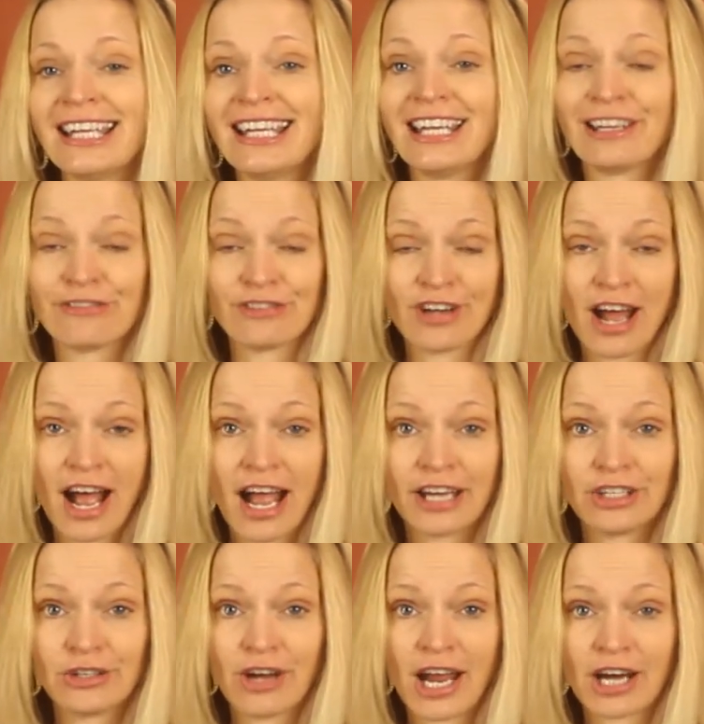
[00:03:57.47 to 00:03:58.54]
If not,
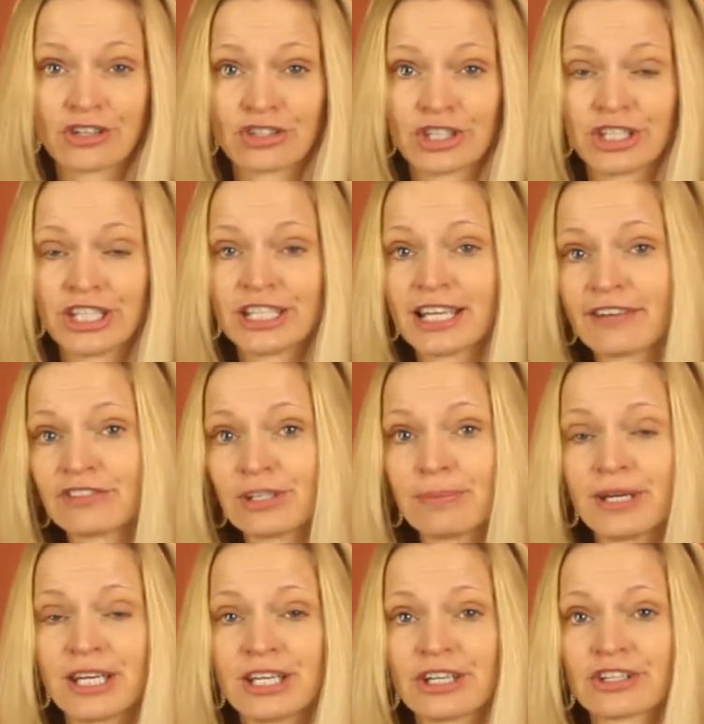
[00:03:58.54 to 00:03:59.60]
you actually need
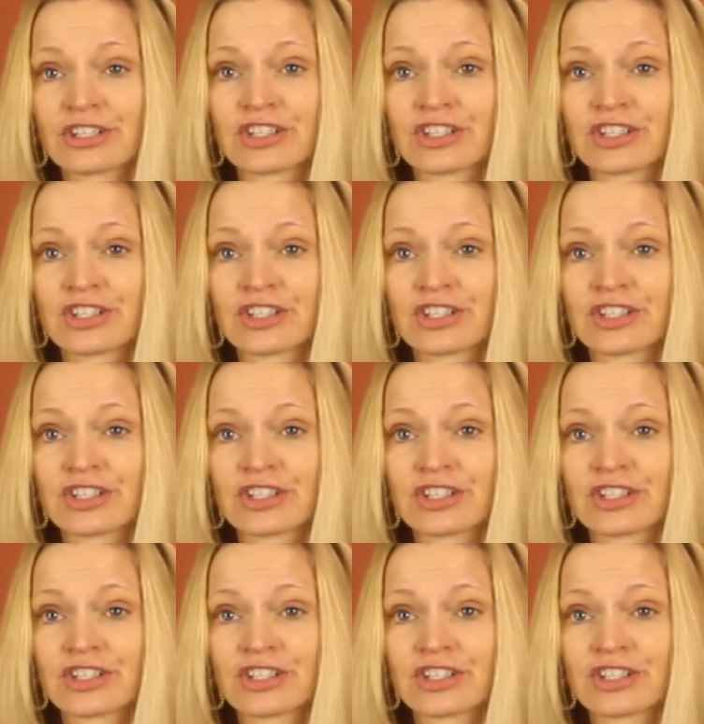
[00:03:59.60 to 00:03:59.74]
FTP to your